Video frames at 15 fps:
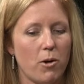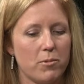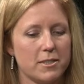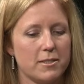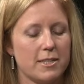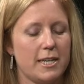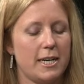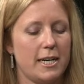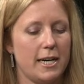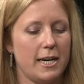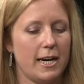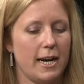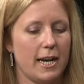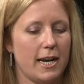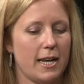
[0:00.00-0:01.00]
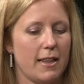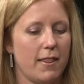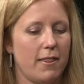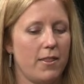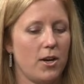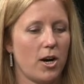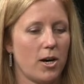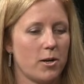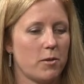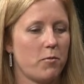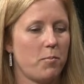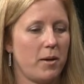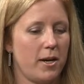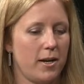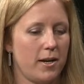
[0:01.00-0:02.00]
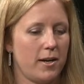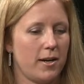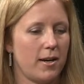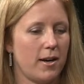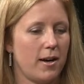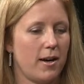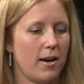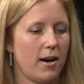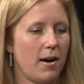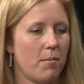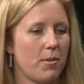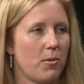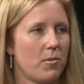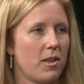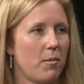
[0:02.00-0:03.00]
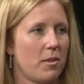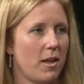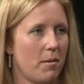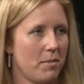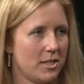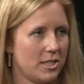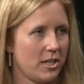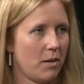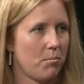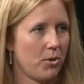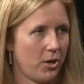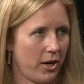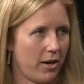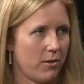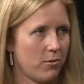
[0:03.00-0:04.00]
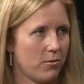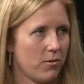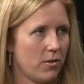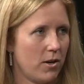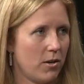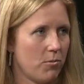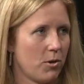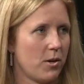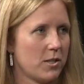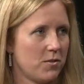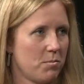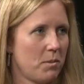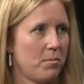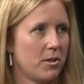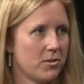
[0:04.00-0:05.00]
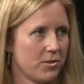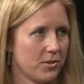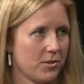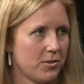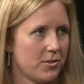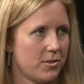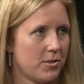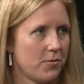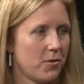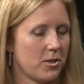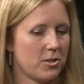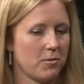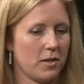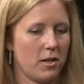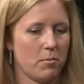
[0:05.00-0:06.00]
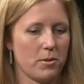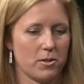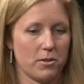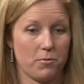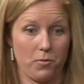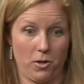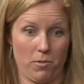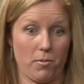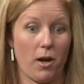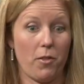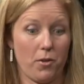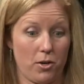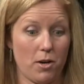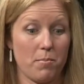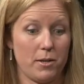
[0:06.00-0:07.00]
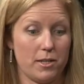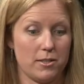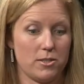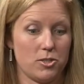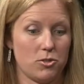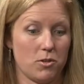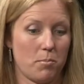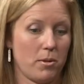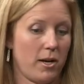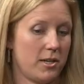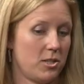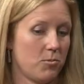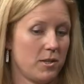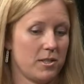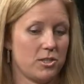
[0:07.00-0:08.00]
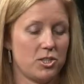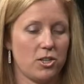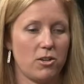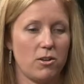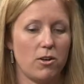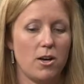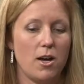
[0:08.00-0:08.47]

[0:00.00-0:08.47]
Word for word: was key in the RFP um, that the MBTA put out, the request for proposals for developer for other companies to apply to run the shuttle.